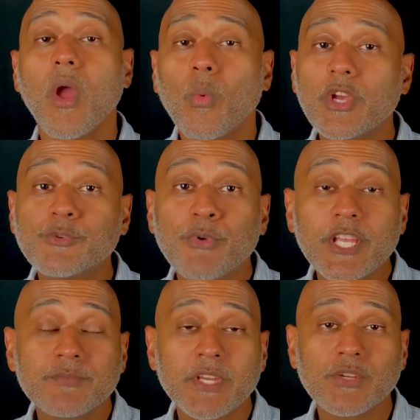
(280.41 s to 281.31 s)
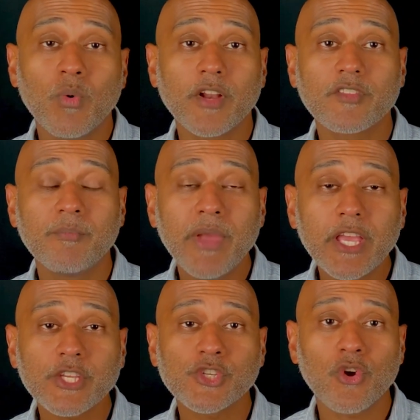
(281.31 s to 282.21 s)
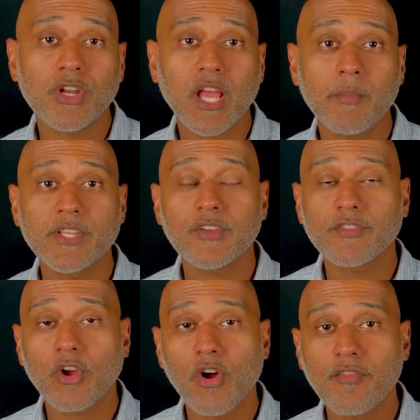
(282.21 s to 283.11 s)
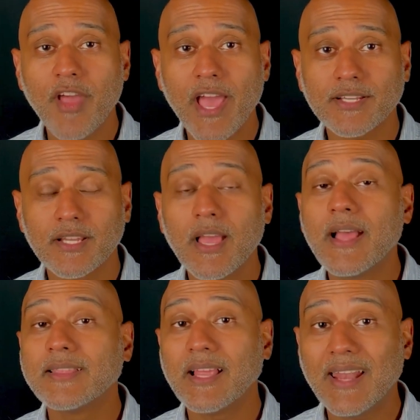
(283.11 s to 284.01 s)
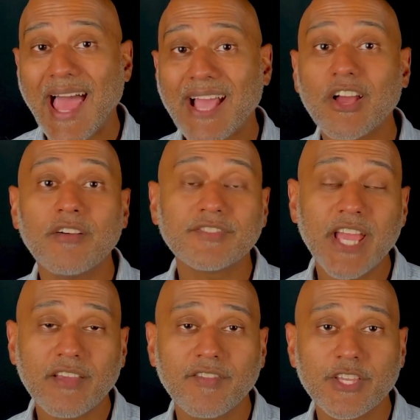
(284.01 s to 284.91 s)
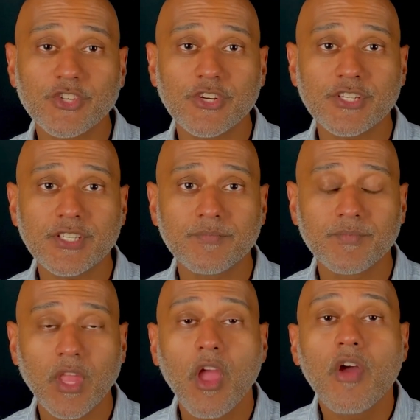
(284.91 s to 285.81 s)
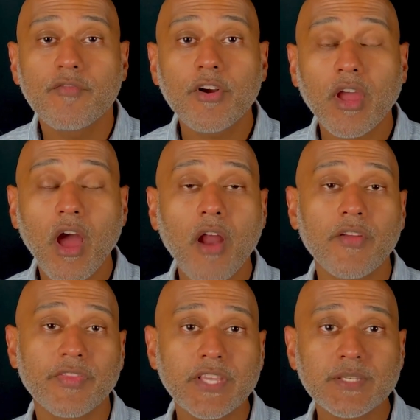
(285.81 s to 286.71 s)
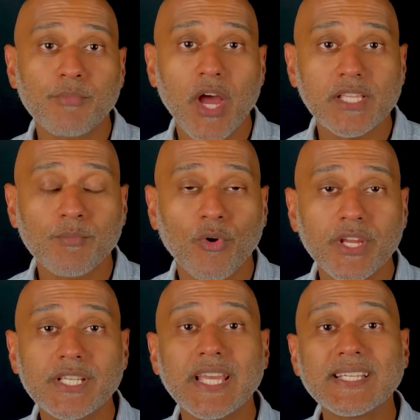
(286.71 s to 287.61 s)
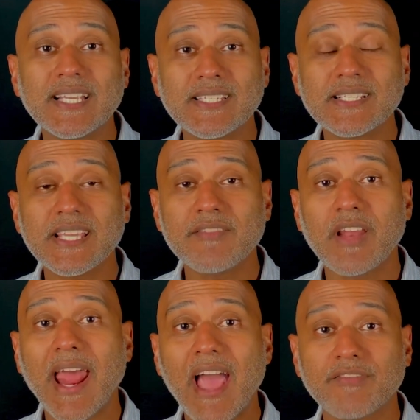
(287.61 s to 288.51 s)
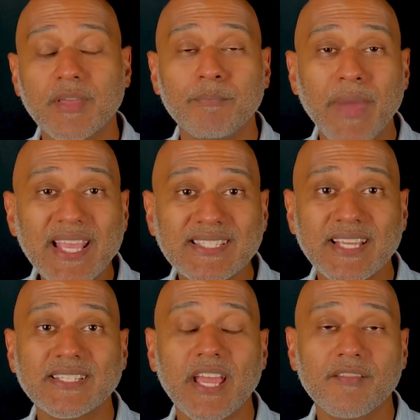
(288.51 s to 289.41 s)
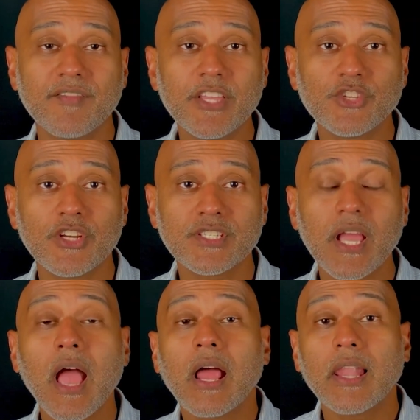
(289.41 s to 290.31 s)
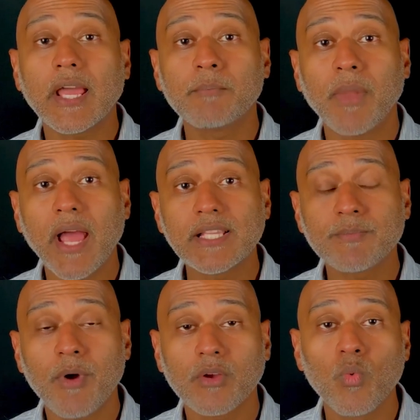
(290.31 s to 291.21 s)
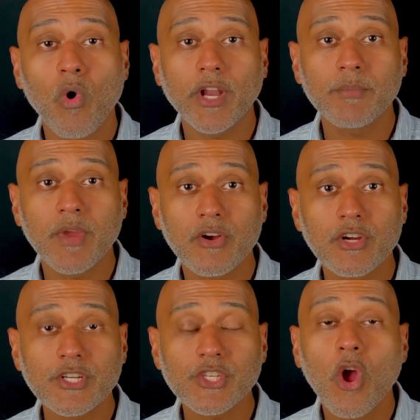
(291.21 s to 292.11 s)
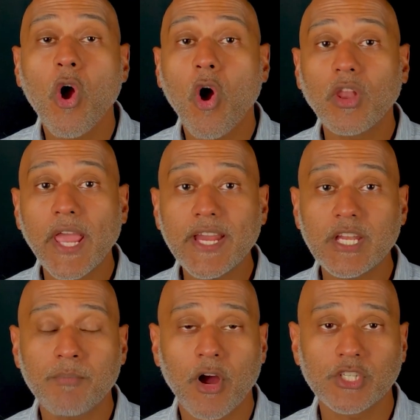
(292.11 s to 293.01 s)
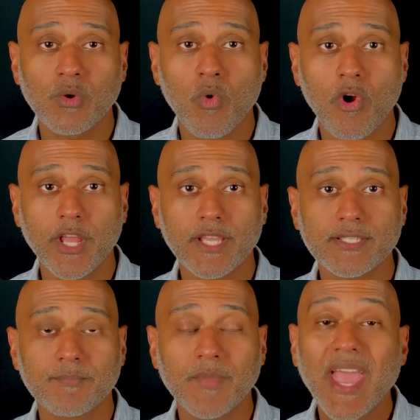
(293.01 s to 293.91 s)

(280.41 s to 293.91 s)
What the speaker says: Which brings me to one of the biggest shortcomings of the Corvette, the lack of tech features. For a car at this price point, it doesn't even have the basic tech features like blind spot warning mirrors or lane departure warnings.